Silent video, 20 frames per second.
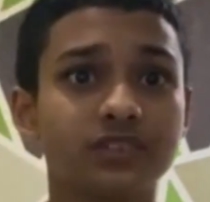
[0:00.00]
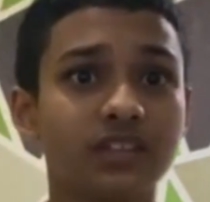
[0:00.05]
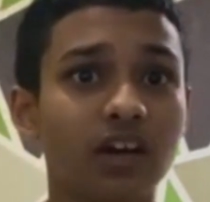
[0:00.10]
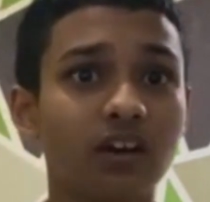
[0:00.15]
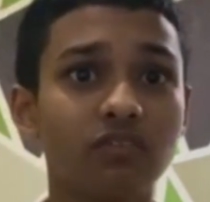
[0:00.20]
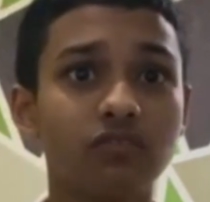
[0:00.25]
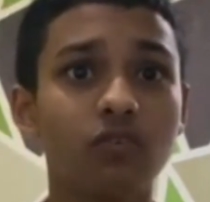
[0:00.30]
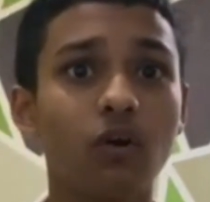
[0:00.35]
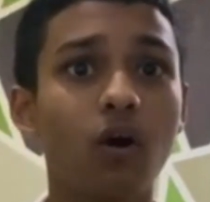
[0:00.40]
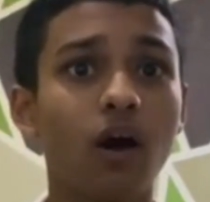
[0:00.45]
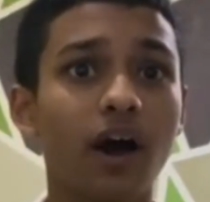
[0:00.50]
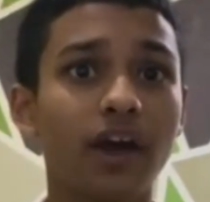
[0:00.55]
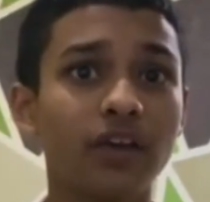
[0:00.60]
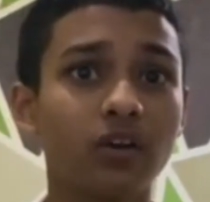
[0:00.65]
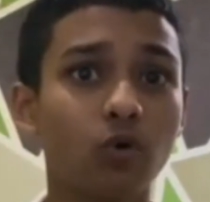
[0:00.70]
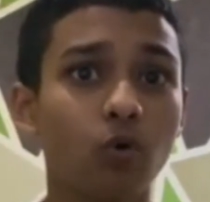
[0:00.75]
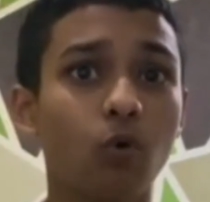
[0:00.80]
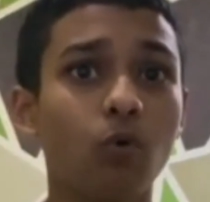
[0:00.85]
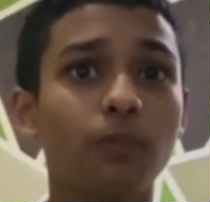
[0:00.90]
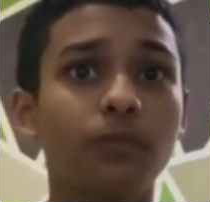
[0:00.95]
therefore, I
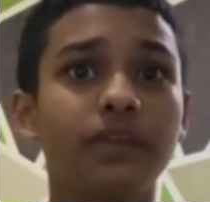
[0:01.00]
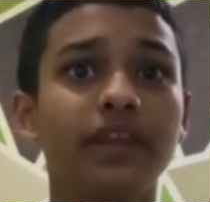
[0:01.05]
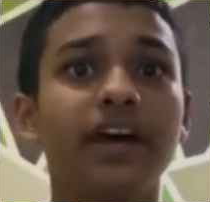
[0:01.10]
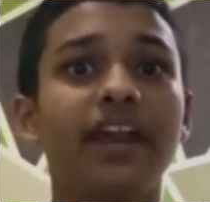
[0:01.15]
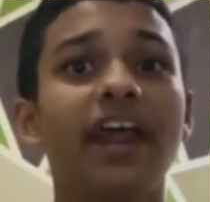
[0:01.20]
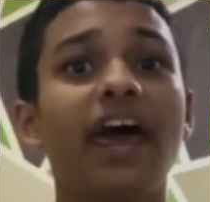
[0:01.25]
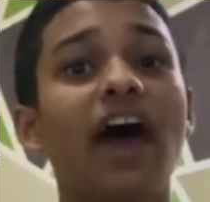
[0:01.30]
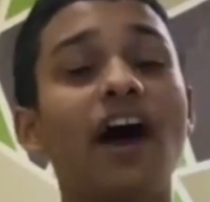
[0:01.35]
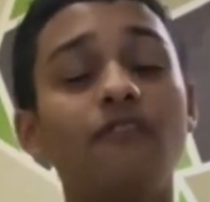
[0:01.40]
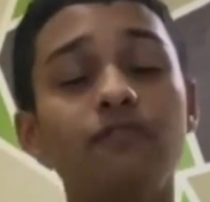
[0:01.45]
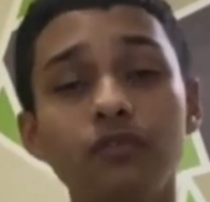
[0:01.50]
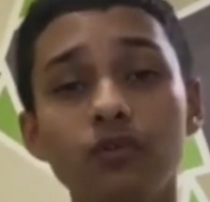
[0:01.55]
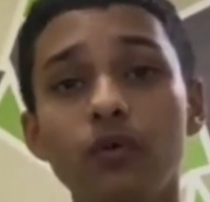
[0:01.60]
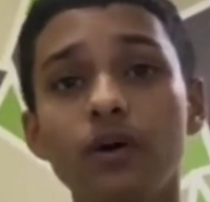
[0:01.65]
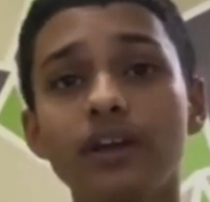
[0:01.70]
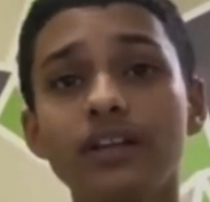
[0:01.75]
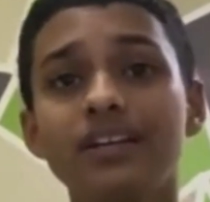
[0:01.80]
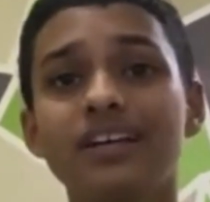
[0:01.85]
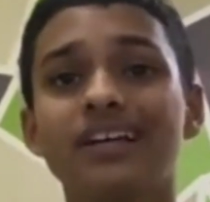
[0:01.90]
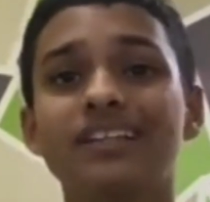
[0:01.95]
hope that
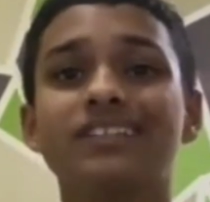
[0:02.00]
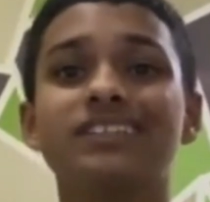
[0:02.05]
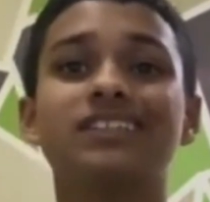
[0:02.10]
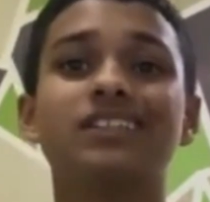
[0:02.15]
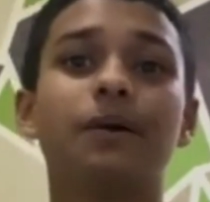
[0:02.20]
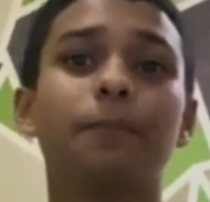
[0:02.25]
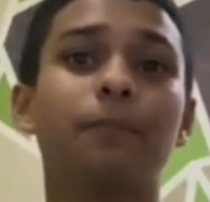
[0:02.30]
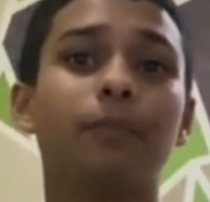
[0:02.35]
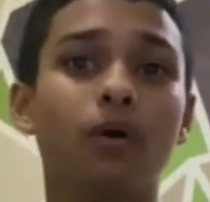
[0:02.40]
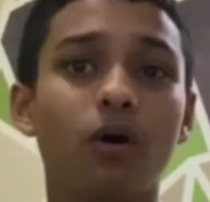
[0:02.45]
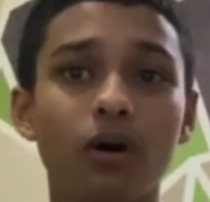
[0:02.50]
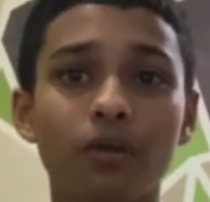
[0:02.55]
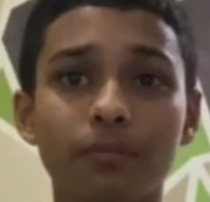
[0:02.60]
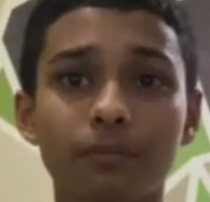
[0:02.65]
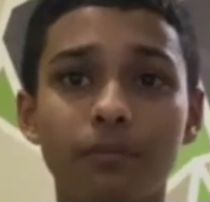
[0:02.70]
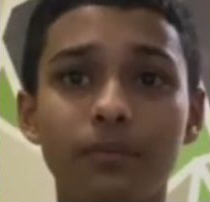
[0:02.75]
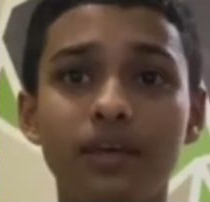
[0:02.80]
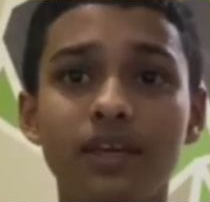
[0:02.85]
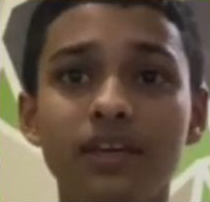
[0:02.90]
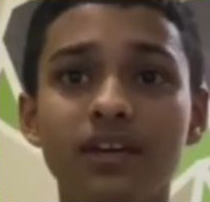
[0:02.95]
everyone can
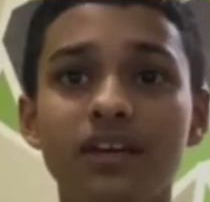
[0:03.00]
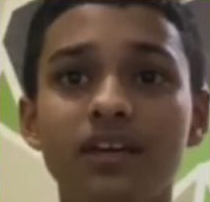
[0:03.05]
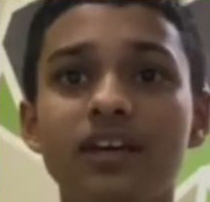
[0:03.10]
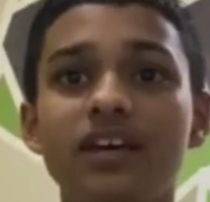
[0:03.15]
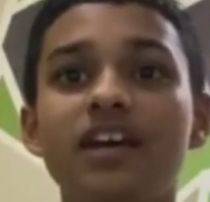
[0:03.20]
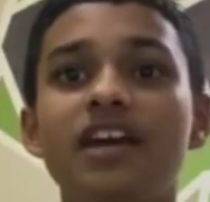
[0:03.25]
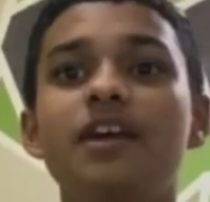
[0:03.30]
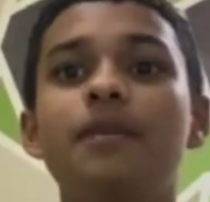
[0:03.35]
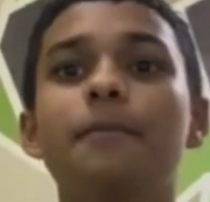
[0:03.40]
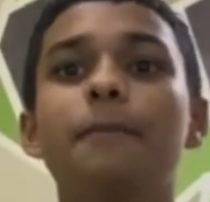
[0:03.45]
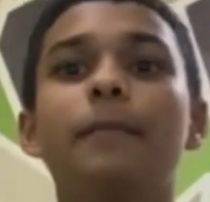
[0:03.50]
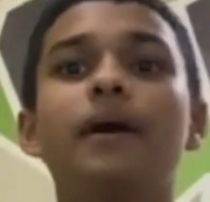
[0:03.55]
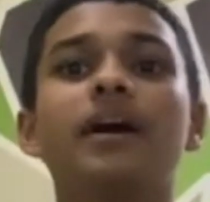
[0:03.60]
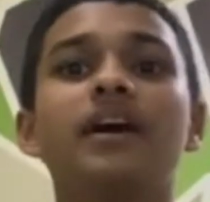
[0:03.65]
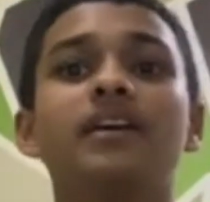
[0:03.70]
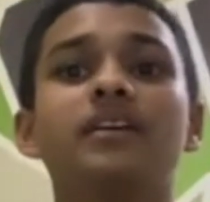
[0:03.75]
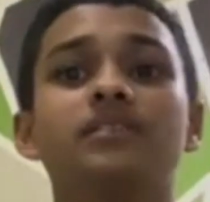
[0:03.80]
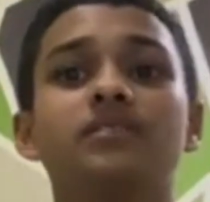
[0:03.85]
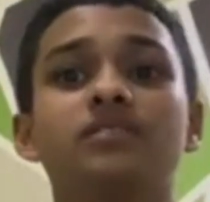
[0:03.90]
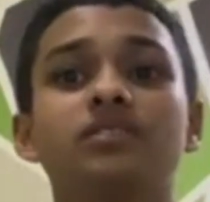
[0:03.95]
support me in
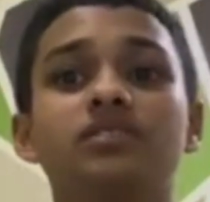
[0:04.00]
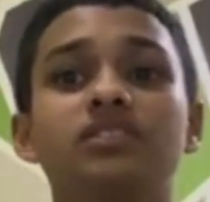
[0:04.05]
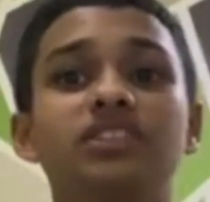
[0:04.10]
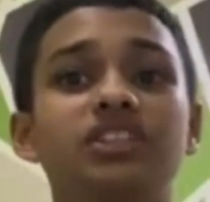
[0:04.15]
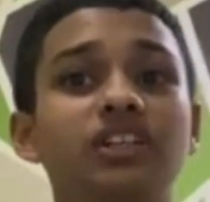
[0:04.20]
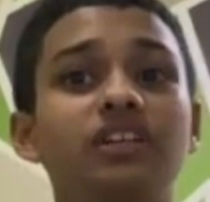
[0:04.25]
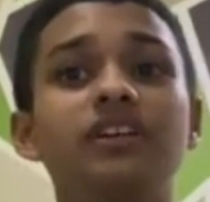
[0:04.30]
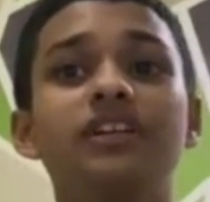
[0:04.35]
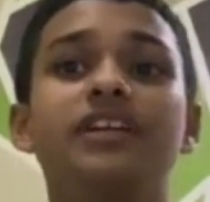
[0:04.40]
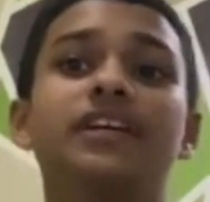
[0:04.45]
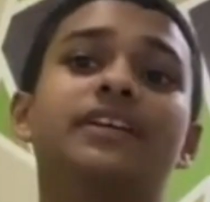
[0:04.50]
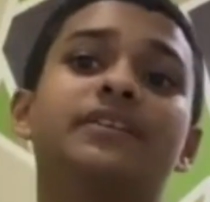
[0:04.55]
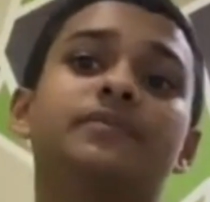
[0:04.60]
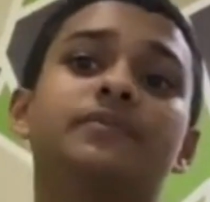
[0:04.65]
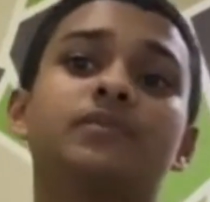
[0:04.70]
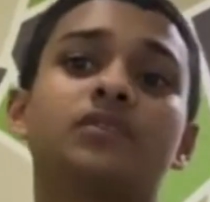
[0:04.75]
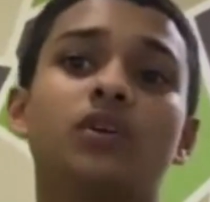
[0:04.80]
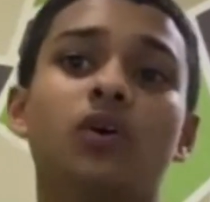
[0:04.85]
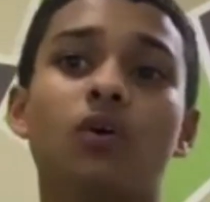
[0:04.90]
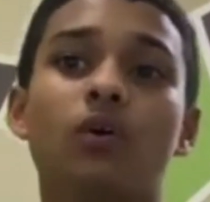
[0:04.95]
my journey
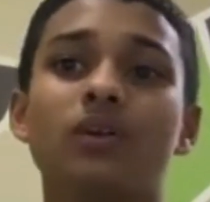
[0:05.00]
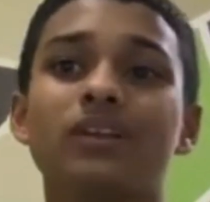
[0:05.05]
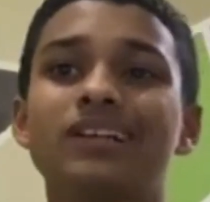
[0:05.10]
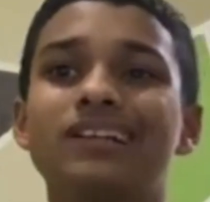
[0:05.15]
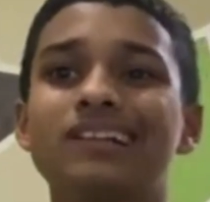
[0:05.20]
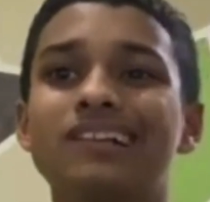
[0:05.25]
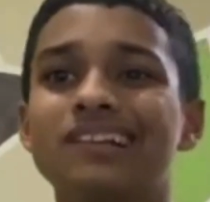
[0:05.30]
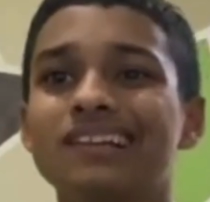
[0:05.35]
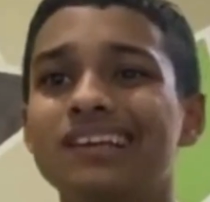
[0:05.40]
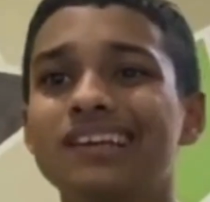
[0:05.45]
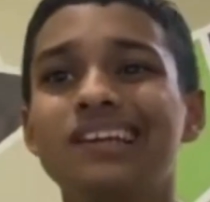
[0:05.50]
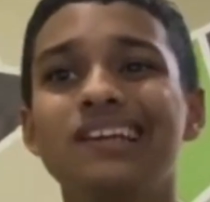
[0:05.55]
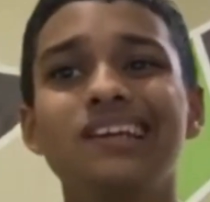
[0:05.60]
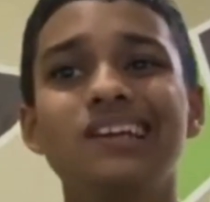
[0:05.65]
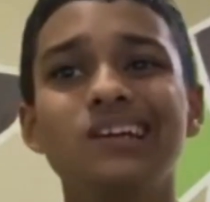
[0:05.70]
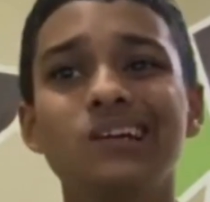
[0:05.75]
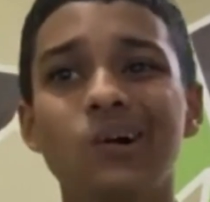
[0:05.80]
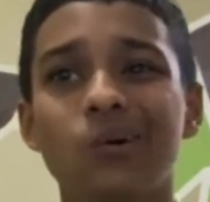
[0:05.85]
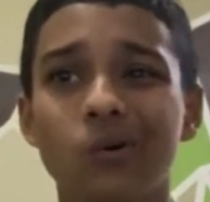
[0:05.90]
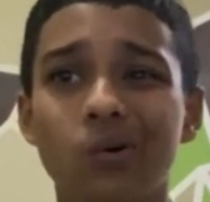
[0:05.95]
on
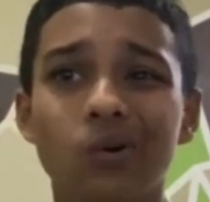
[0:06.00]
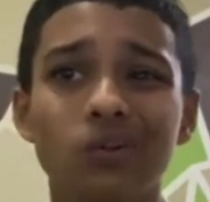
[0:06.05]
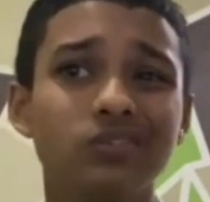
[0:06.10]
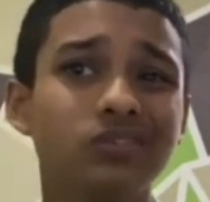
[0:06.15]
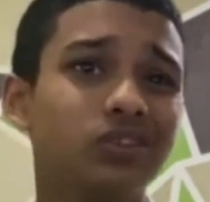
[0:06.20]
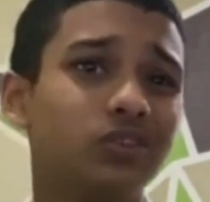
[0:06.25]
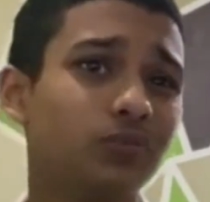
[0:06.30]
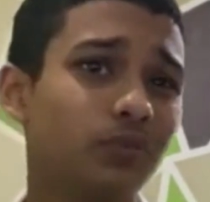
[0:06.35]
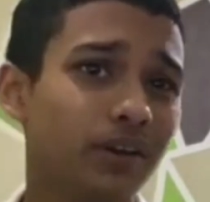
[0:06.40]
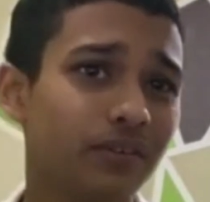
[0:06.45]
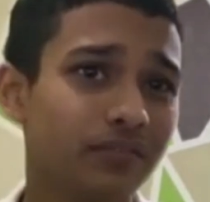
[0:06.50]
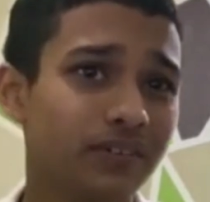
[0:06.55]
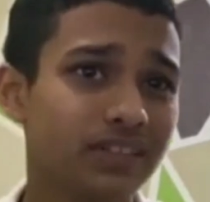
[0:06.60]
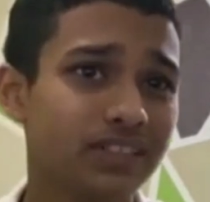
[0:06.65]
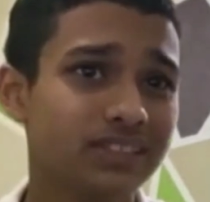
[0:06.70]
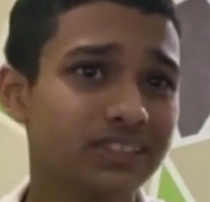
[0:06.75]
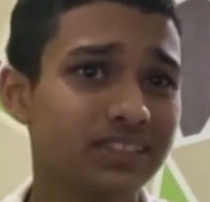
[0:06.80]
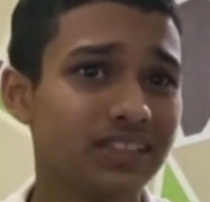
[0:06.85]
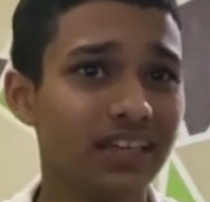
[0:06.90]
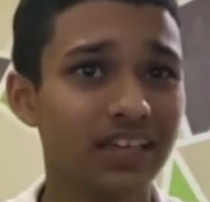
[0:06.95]
cleaning all the
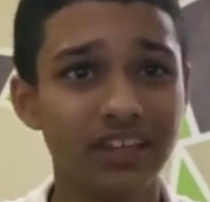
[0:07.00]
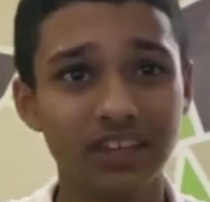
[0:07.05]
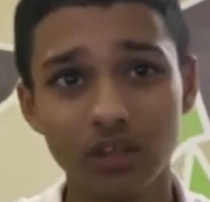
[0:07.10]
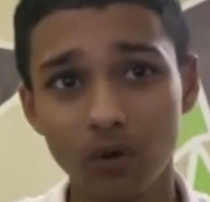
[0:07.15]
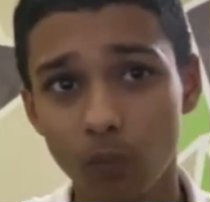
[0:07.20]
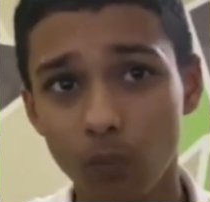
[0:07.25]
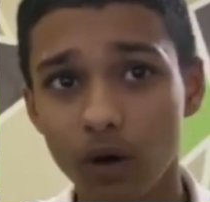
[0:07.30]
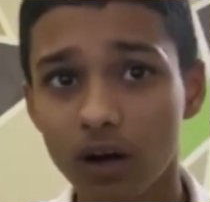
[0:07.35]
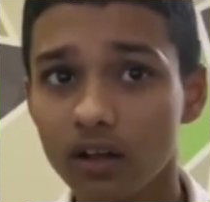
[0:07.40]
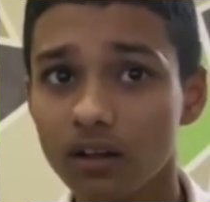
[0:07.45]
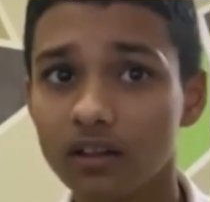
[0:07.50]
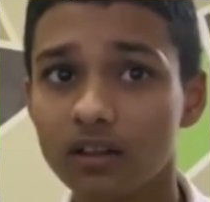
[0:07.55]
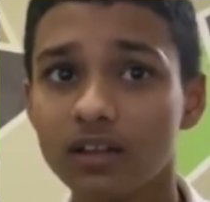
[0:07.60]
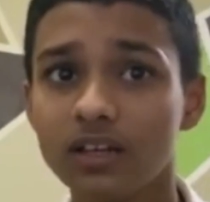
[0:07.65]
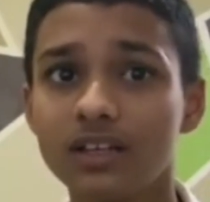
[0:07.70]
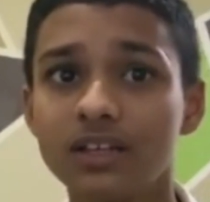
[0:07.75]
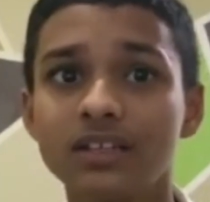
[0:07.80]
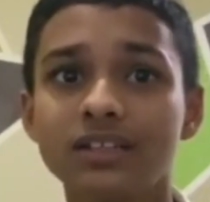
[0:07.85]
rivers in the world,